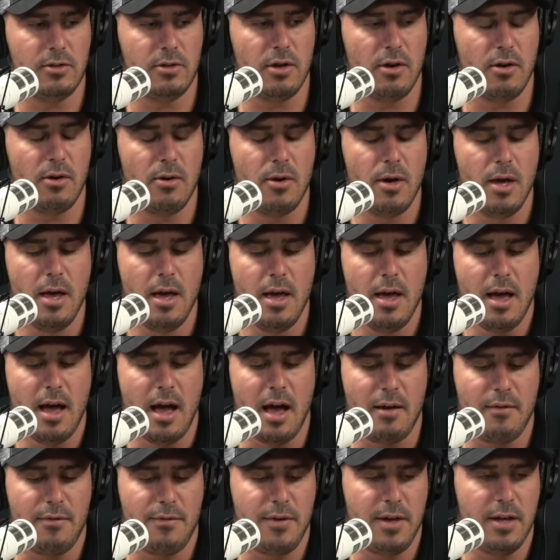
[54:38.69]
So
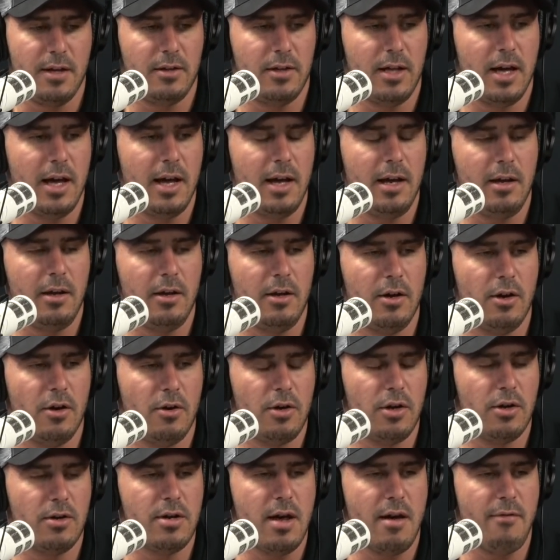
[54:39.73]
I feel like,
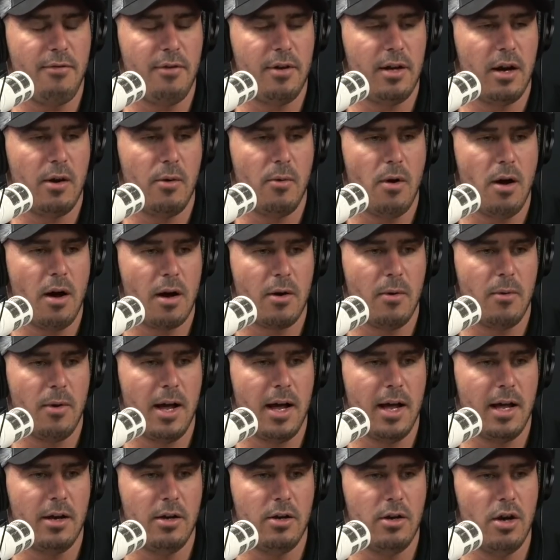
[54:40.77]
you're definitely going to walk
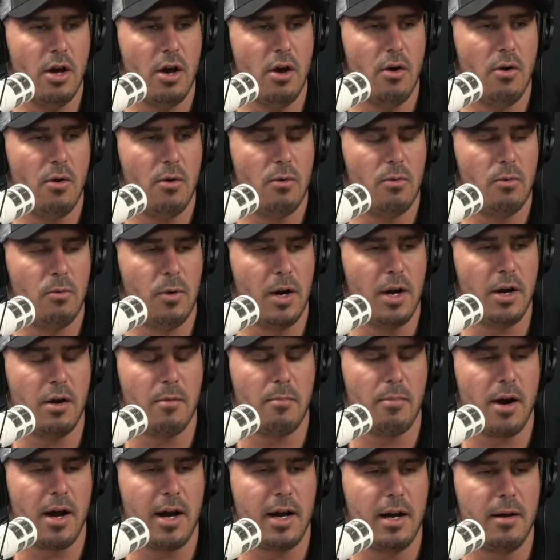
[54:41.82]
away and know where
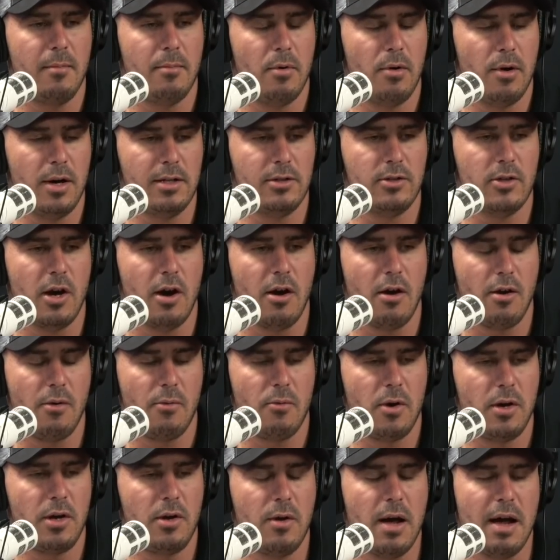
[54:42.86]
your breaking points are
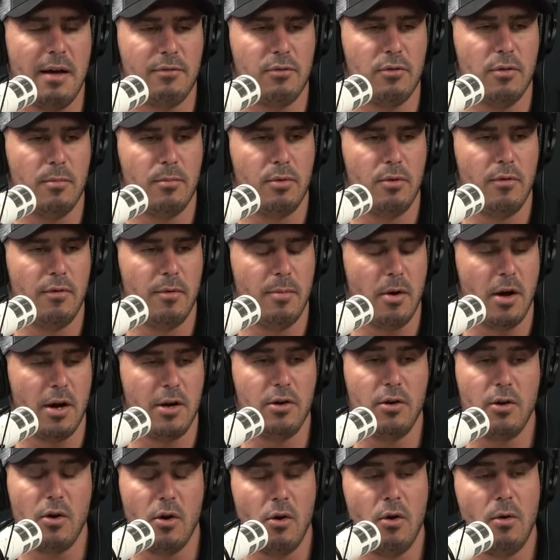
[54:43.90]
and what you have to improve
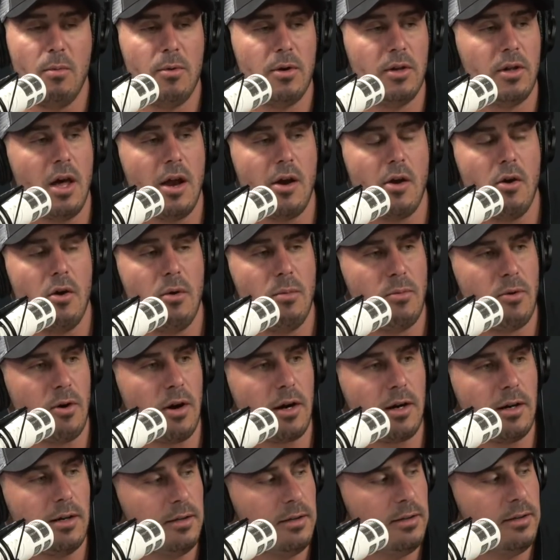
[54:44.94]
upon. You go home with a lot of
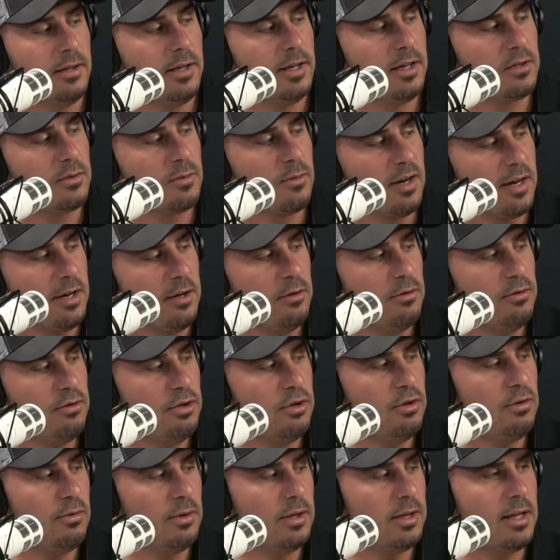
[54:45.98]
homework, and it's what you
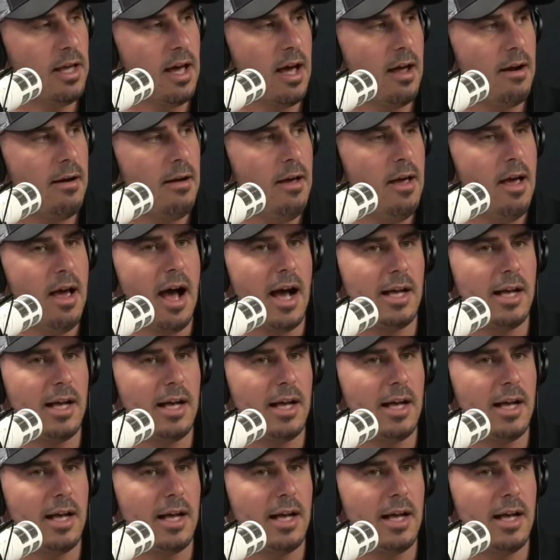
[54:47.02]
do with that.